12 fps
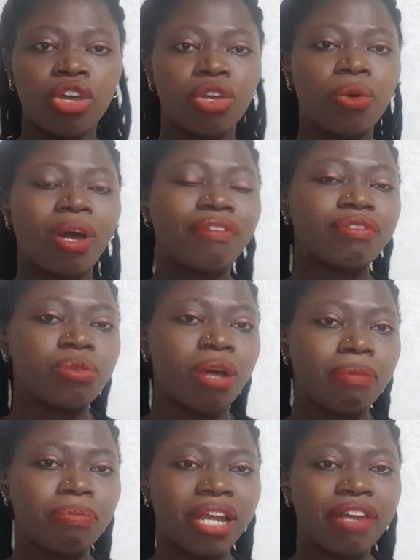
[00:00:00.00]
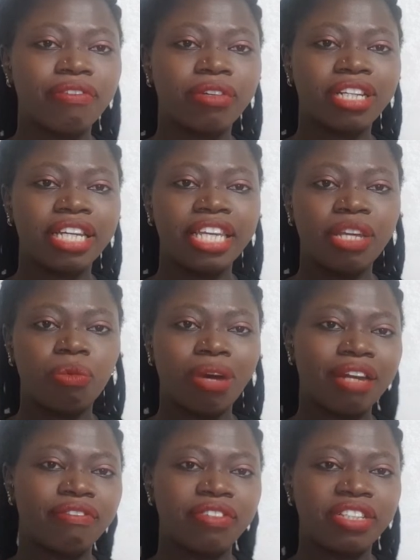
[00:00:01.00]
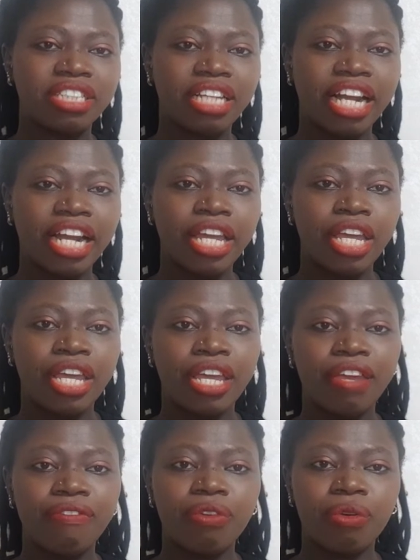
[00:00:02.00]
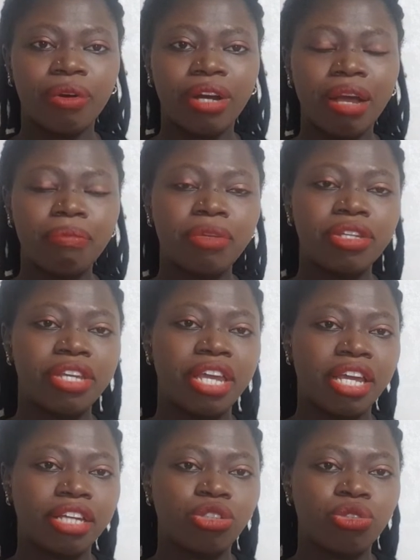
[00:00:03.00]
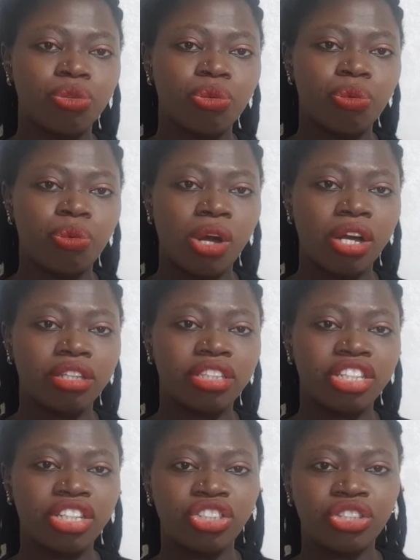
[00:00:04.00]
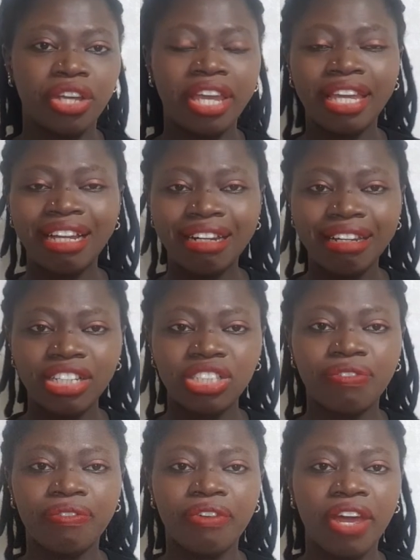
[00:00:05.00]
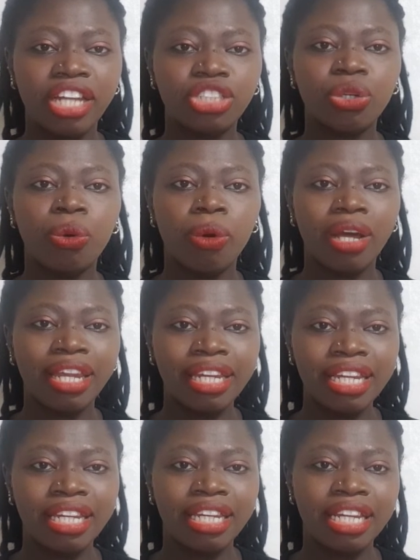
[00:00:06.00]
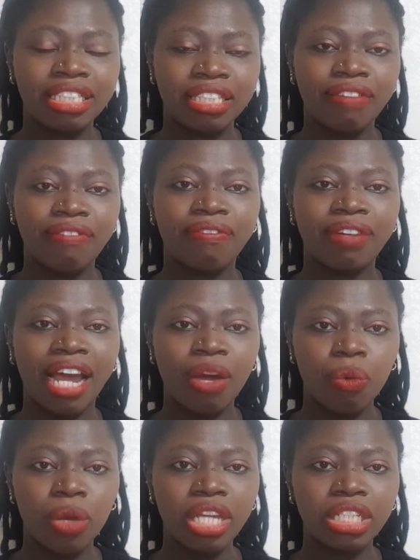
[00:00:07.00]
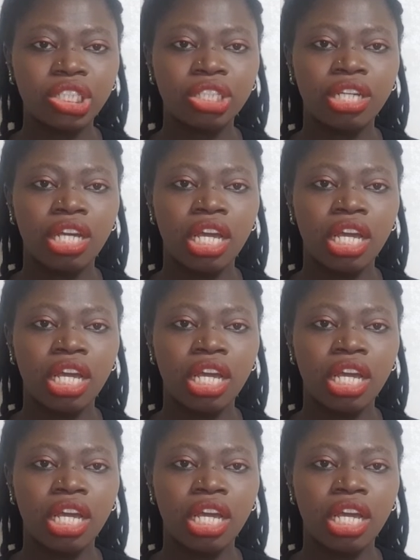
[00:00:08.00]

you have to apply for the E1 visa. If you're coming here to teach English, French, or any native language,